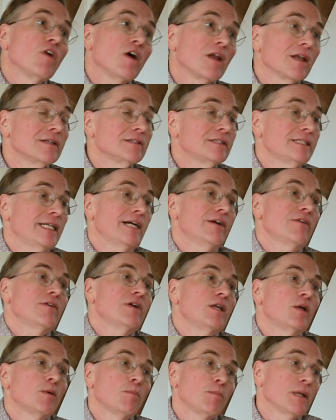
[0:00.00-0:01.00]

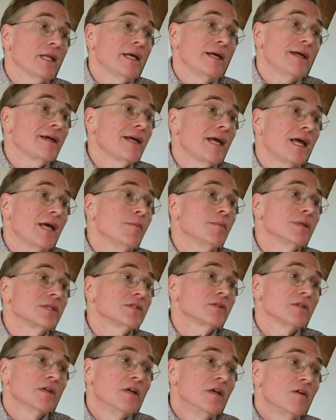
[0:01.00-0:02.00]
voluntarily to play a game,
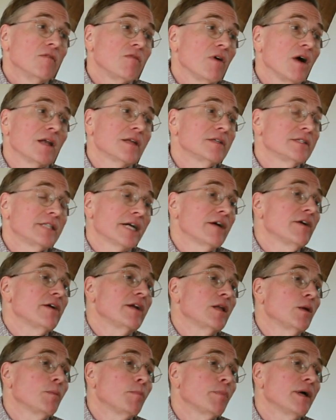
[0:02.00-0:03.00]
it's
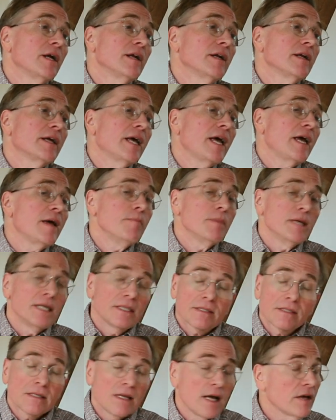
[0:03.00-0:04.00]
voluntarily to play a game,
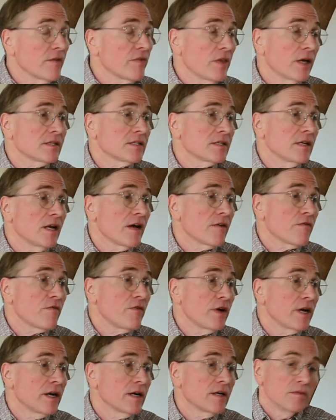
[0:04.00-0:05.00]
it's not, that's not
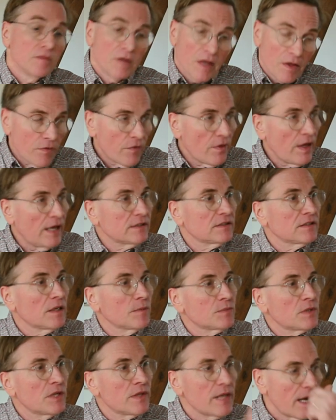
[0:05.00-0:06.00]
fair, that's
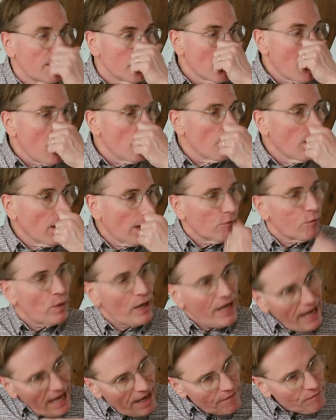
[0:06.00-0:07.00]
up to them. But if
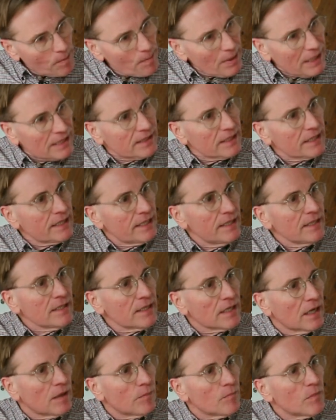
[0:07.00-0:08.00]
we have a basic
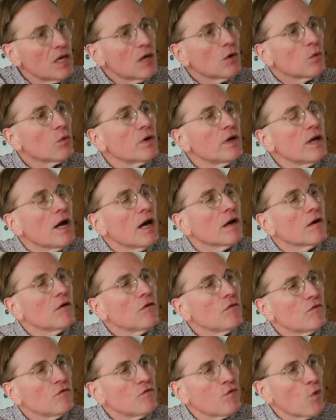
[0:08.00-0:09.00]
income, we're
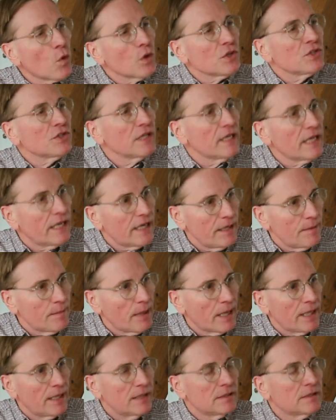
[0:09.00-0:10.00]
not forcing
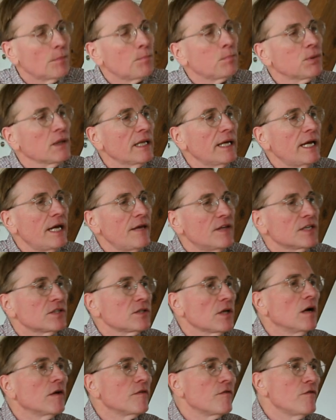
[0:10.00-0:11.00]
anybody to play
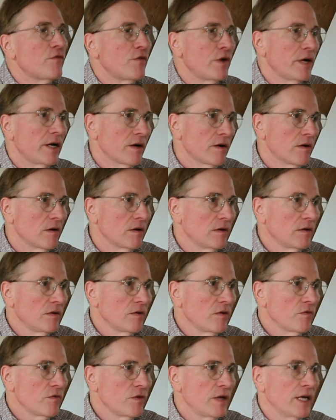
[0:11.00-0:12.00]
this unfair
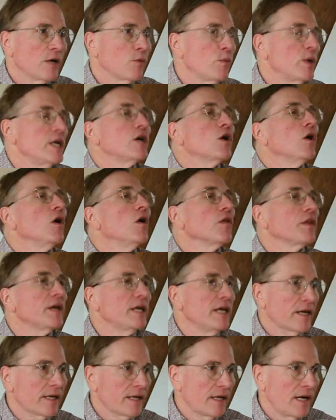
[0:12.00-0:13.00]
thing we call
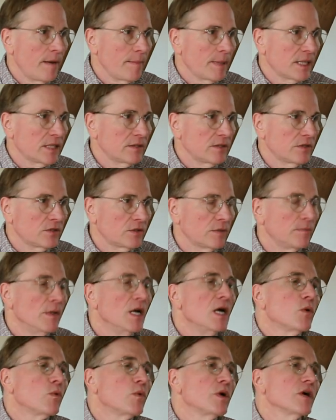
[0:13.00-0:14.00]
the economic system.
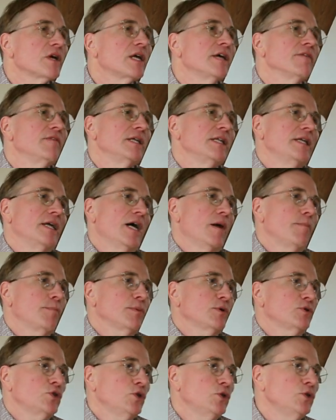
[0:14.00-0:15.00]
We're giving the
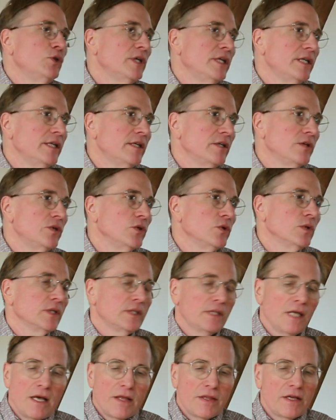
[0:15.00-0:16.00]
opportunity to do
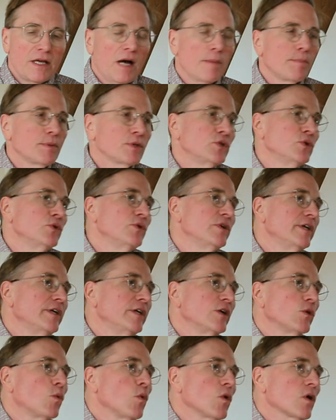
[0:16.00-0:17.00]
it, the
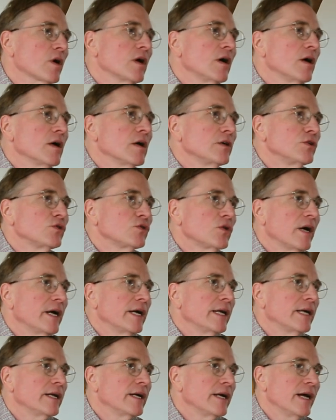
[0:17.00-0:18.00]
opportunity to work hard and
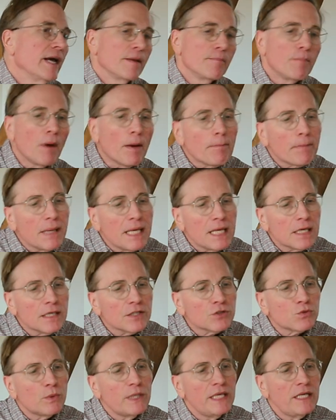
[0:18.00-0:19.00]
try to get ahead. But
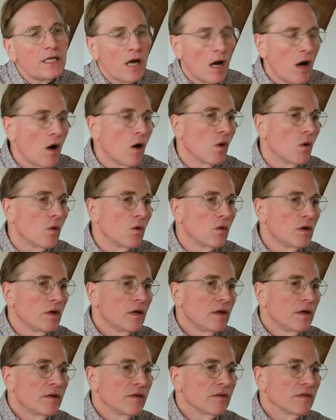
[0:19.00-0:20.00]
because we know
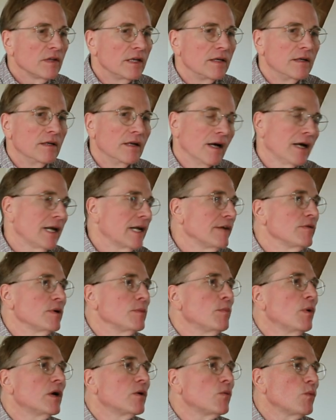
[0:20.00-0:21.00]
that not
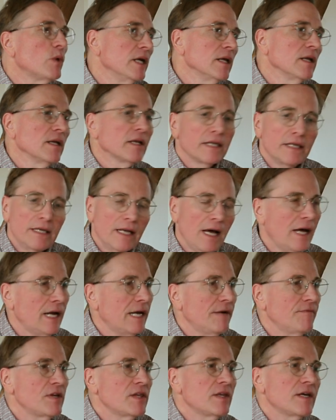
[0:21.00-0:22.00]
everyone will and
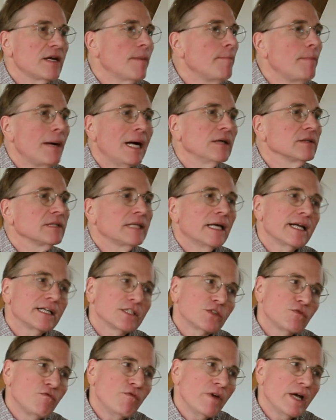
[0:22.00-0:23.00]
not everything about that
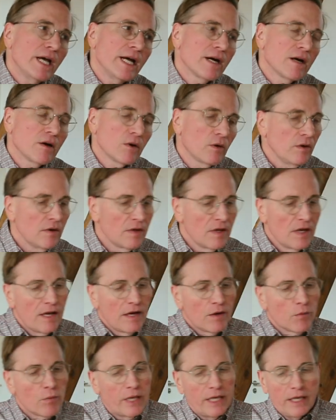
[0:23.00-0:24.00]
is fair,
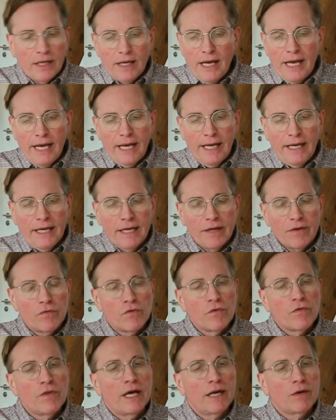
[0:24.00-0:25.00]
we, and,
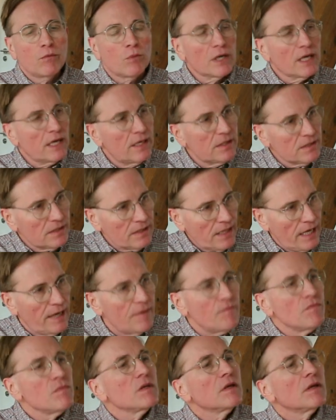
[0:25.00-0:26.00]
and then we're going to
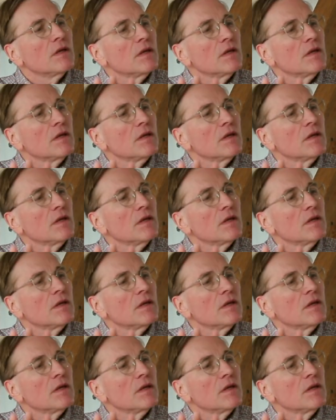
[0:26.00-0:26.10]
say,